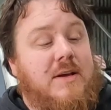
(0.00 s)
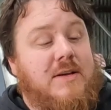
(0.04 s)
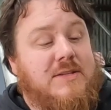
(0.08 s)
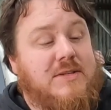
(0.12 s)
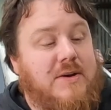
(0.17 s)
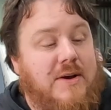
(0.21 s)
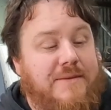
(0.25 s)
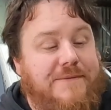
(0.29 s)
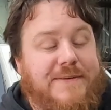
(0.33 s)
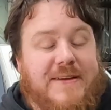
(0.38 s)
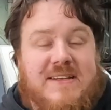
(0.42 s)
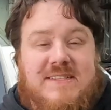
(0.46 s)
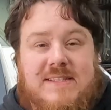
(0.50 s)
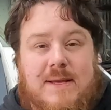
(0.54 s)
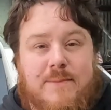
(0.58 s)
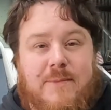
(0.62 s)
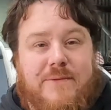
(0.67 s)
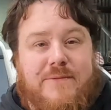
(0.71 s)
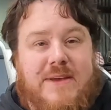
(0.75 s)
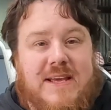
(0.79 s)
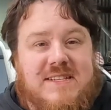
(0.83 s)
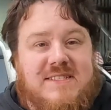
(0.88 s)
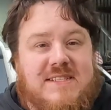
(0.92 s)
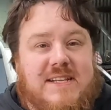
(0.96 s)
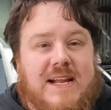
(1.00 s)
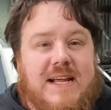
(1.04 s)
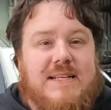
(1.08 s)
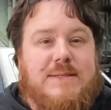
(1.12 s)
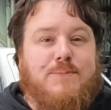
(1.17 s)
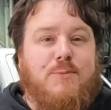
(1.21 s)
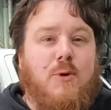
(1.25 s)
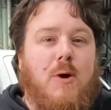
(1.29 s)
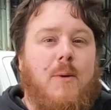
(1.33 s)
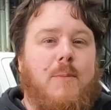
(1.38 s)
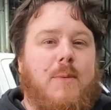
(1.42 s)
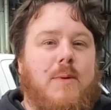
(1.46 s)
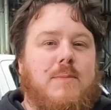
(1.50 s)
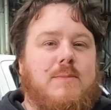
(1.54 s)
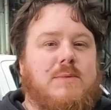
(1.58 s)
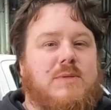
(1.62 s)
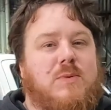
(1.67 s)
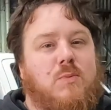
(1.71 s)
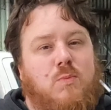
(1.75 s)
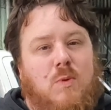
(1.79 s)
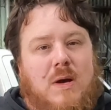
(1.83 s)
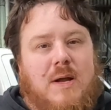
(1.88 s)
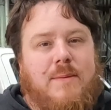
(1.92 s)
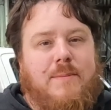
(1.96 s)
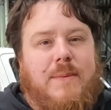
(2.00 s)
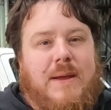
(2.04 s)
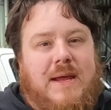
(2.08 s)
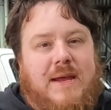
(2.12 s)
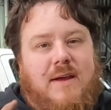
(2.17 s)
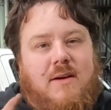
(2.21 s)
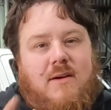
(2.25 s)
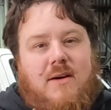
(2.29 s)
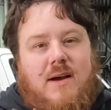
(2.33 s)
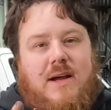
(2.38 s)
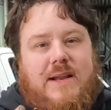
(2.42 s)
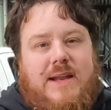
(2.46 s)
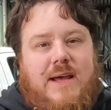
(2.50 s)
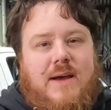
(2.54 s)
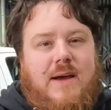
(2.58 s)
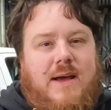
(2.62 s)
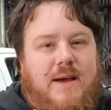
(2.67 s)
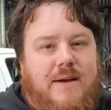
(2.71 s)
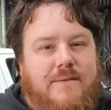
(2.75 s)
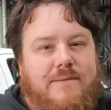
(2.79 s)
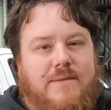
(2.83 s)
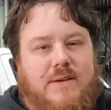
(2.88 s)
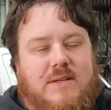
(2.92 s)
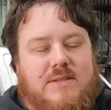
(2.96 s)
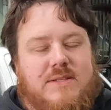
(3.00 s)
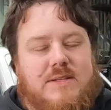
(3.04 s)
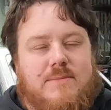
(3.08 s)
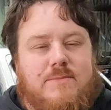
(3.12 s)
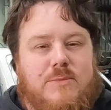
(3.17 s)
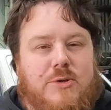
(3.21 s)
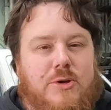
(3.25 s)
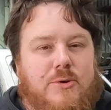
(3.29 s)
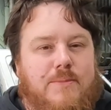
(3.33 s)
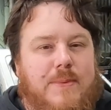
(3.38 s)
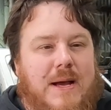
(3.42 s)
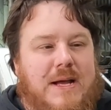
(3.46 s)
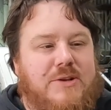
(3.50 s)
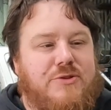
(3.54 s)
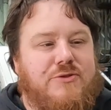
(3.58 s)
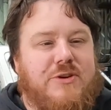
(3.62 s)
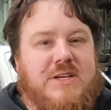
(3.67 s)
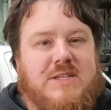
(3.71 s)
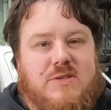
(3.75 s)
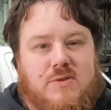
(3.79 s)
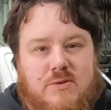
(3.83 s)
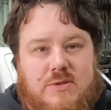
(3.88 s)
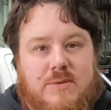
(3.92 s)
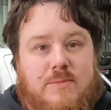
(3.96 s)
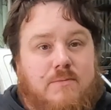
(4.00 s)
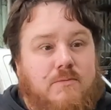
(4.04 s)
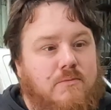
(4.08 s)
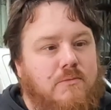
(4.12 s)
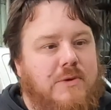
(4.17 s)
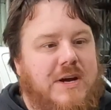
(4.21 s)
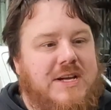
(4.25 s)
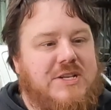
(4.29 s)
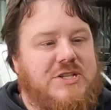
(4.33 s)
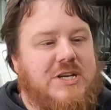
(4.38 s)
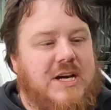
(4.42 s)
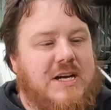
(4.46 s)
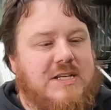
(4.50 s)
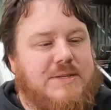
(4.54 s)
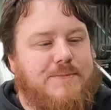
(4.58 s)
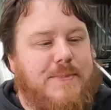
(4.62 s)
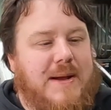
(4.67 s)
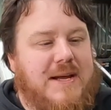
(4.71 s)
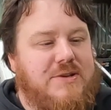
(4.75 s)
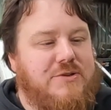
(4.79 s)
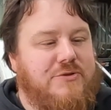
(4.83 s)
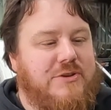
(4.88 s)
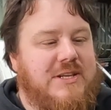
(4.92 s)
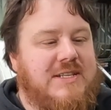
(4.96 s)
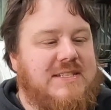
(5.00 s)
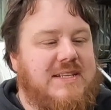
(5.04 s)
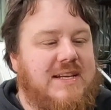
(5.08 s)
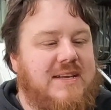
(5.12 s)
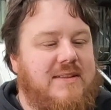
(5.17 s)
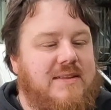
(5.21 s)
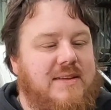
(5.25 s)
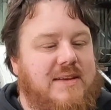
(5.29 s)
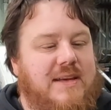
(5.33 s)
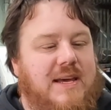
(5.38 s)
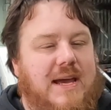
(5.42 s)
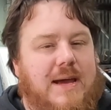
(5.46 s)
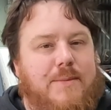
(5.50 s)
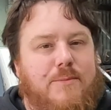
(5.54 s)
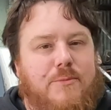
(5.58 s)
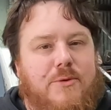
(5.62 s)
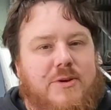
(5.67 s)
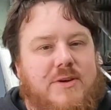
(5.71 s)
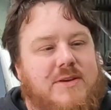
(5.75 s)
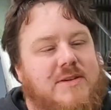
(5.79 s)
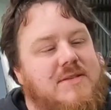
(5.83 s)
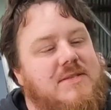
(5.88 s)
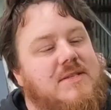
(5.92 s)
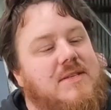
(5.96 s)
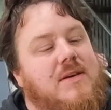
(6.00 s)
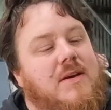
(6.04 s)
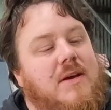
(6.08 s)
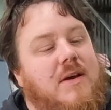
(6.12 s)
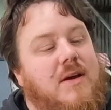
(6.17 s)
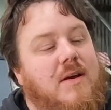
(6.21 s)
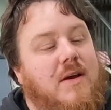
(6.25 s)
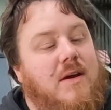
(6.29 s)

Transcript: So I fixed some of yesterday's problems, one being I now have some new batteries, or some recharge batteries in the cameras,